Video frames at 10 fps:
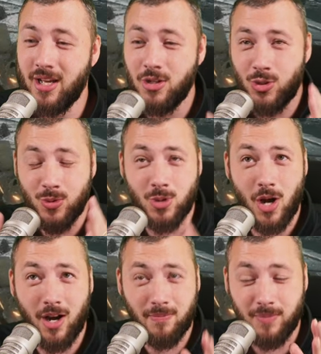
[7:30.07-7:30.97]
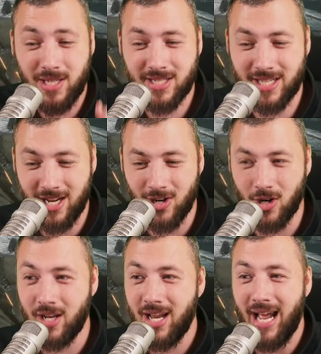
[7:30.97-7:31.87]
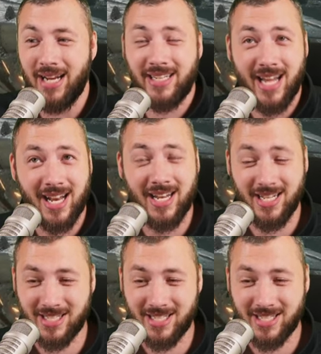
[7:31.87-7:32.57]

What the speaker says: Do not be scared and get hit